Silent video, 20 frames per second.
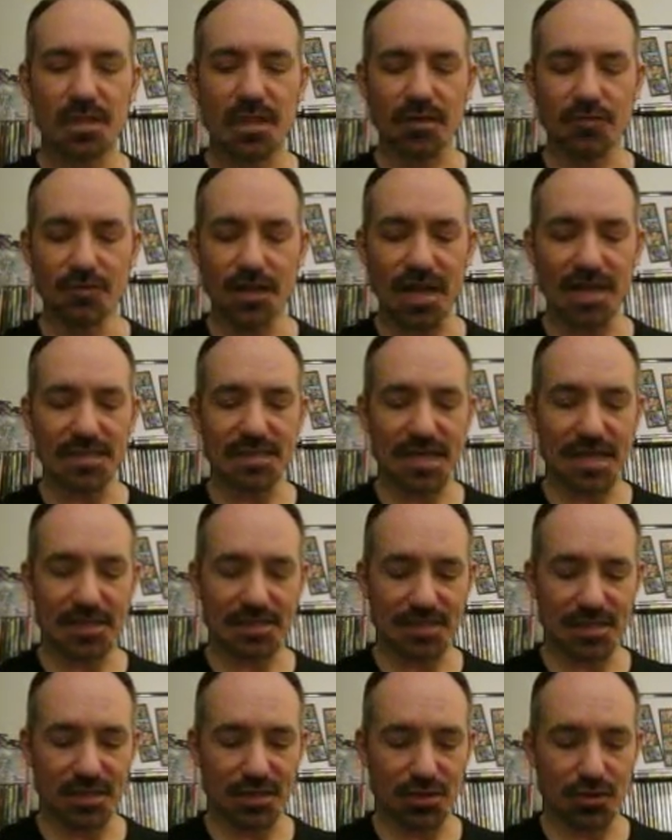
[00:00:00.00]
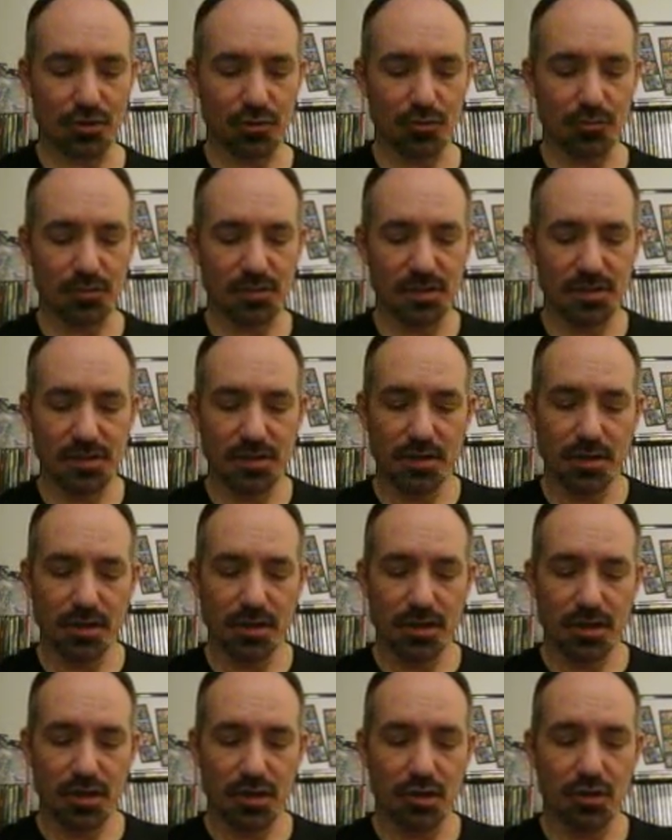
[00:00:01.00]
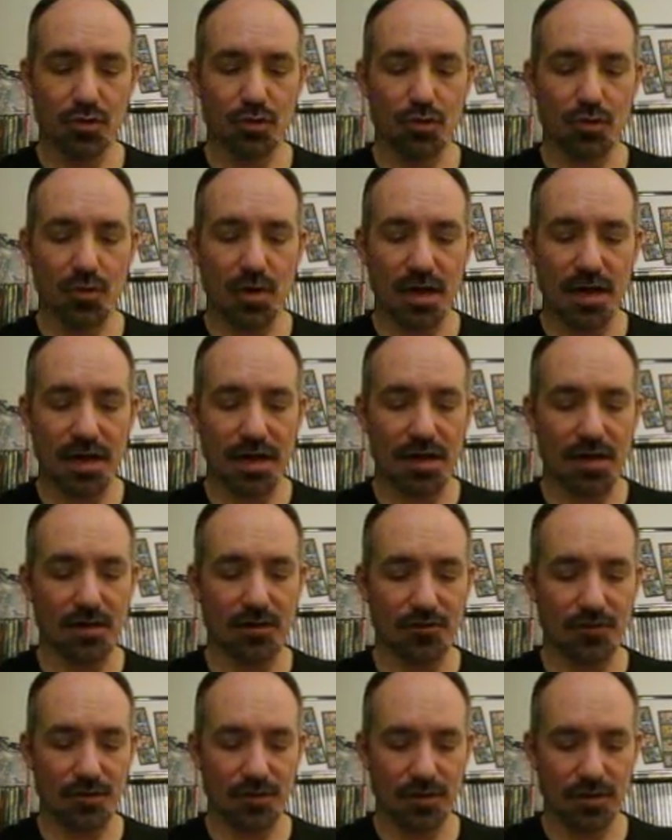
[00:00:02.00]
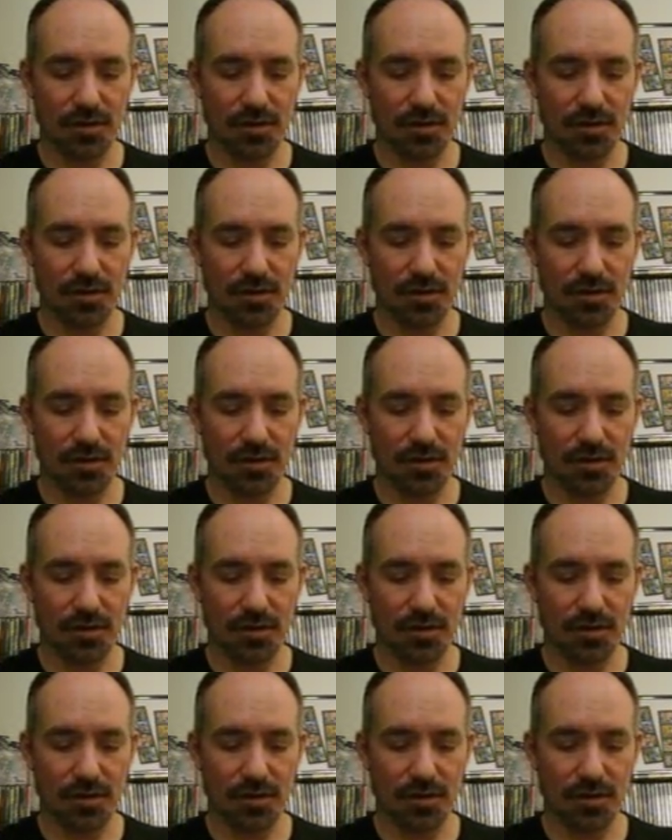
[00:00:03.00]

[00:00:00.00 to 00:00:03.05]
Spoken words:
Fantastic cubes. You have